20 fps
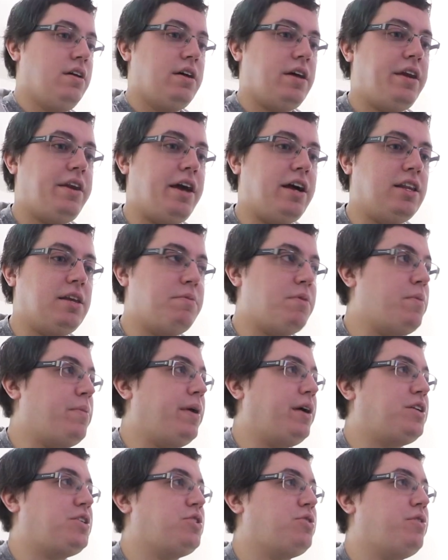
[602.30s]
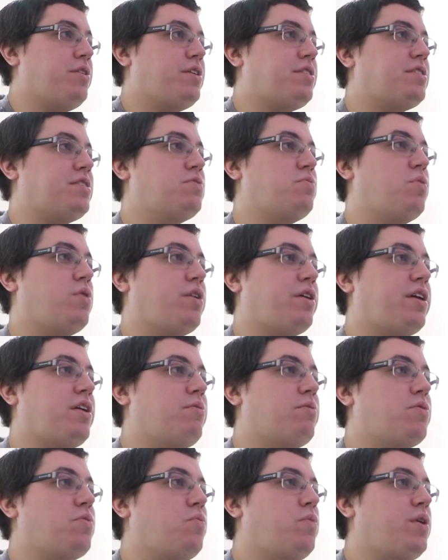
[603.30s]
And now let me make sure this is working
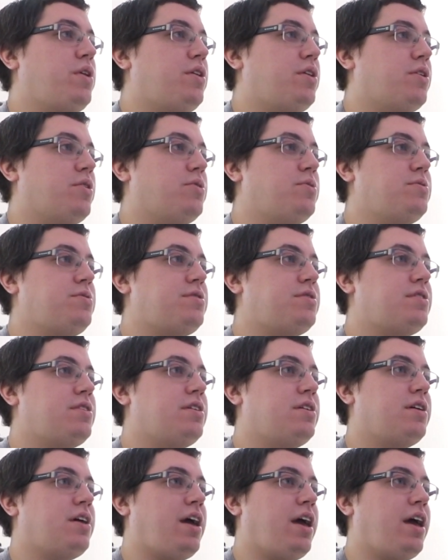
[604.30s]
with Windows.